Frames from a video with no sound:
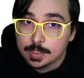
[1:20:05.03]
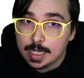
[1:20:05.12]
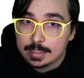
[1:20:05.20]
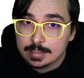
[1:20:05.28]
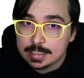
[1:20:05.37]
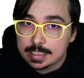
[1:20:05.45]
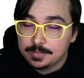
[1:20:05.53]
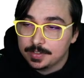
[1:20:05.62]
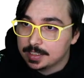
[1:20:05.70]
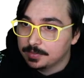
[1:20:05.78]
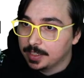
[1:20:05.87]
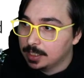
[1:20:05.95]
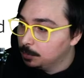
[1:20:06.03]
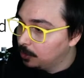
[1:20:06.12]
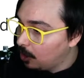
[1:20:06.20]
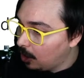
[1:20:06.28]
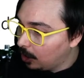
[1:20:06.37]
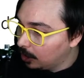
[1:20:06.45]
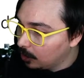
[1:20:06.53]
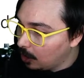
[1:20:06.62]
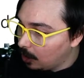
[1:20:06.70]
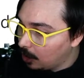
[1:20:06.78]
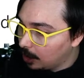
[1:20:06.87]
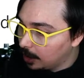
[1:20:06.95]
And see if it's available on
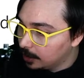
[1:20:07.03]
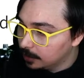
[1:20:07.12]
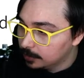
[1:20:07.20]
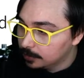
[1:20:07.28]
our